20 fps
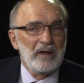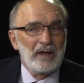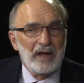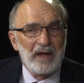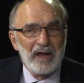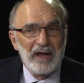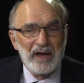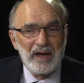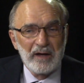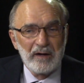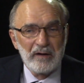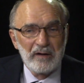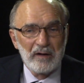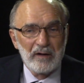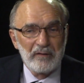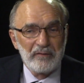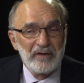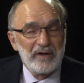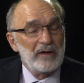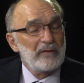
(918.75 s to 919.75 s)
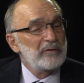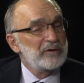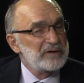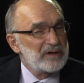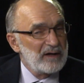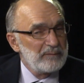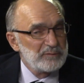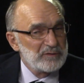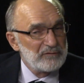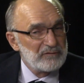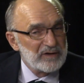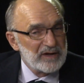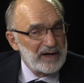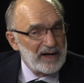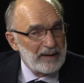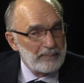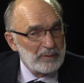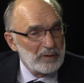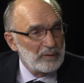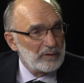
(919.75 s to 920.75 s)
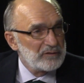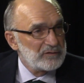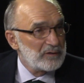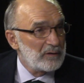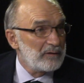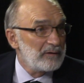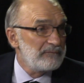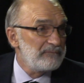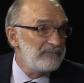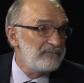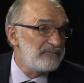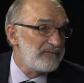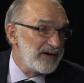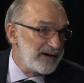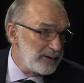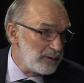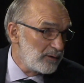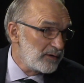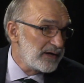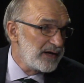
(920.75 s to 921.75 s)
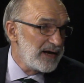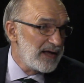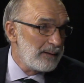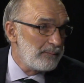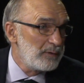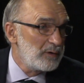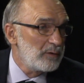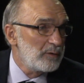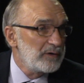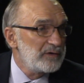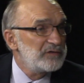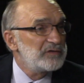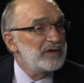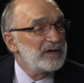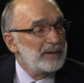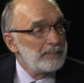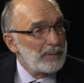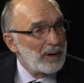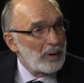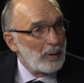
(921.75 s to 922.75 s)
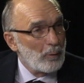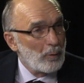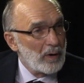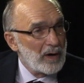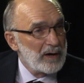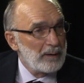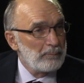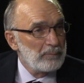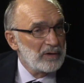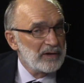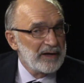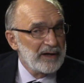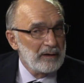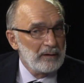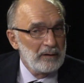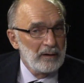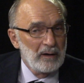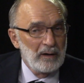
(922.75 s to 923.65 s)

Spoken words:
And the other types of cannabinoids are the phytocannabinoids in the marijuana plant